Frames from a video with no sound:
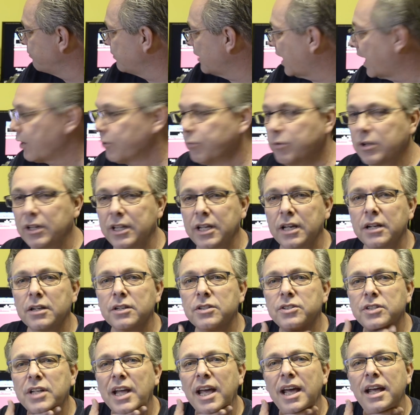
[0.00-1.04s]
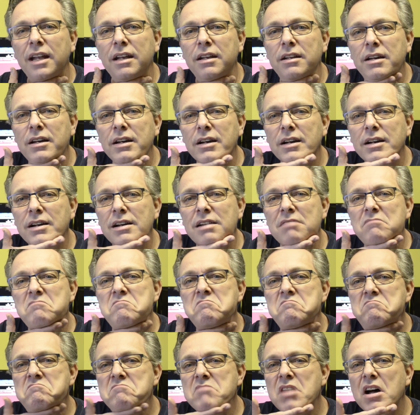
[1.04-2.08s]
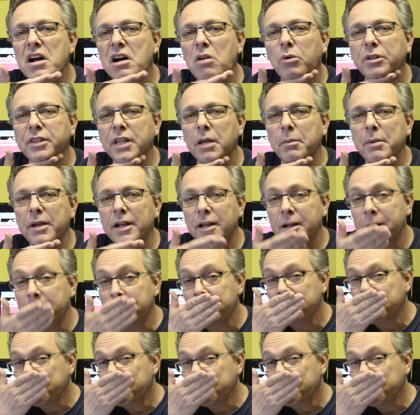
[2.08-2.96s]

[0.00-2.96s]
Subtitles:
really understand what they mean.